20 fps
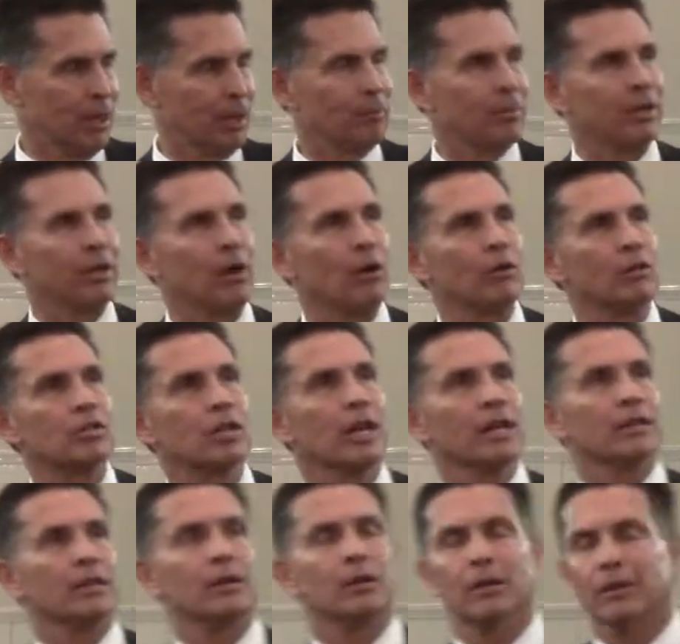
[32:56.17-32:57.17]
But notice
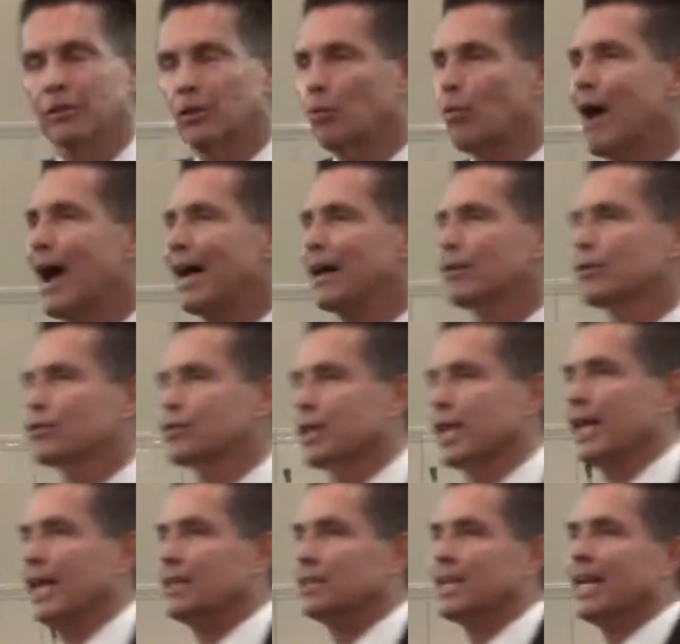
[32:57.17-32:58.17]
the, the writer
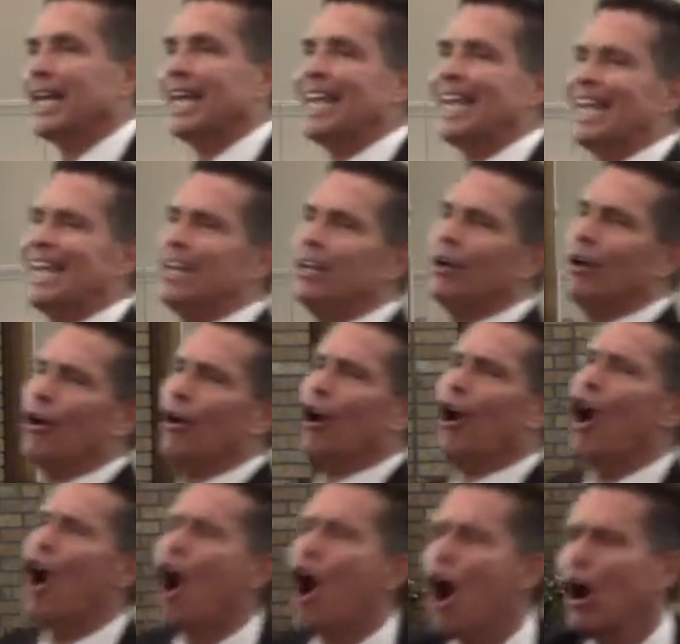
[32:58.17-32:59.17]
says he
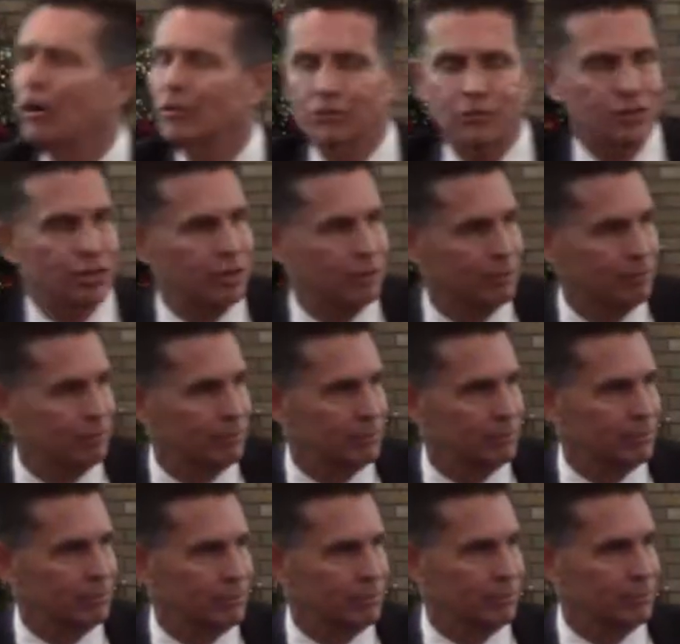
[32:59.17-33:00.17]
ought
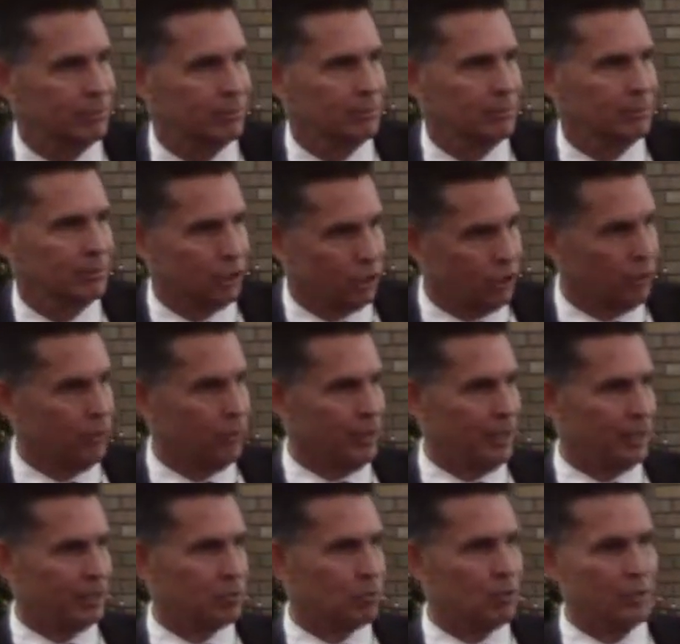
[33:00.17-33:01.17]
to do
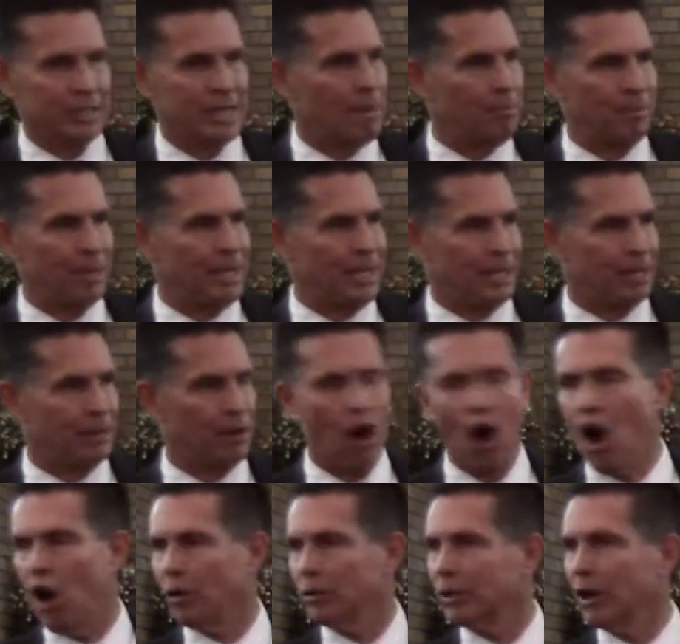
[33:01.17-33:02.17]
this. What does that mean?
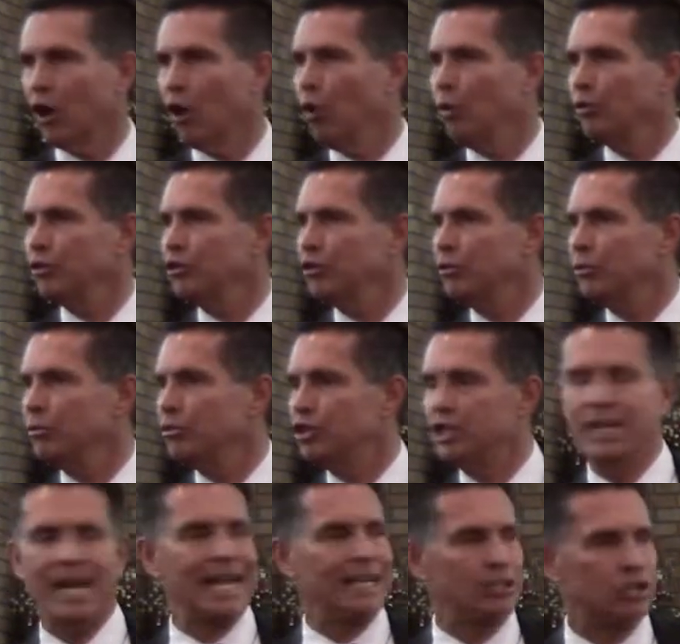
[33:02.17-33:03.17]
Ought. O U
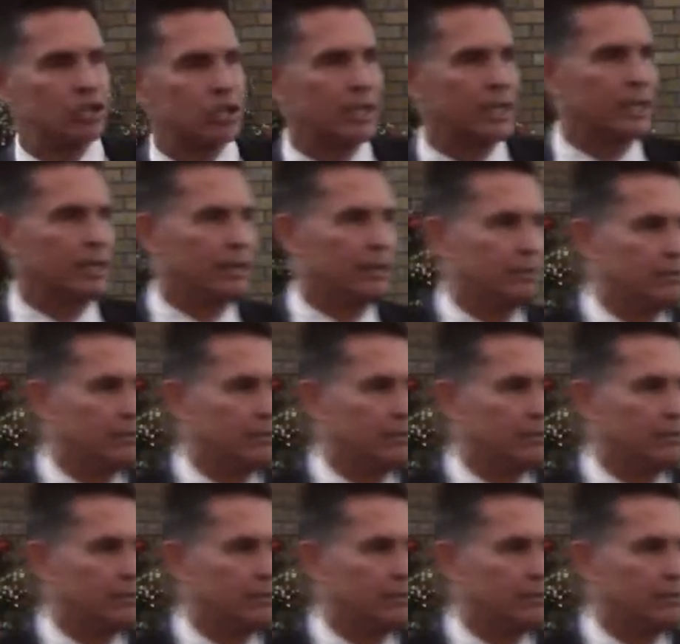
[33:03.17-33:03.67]
G H T.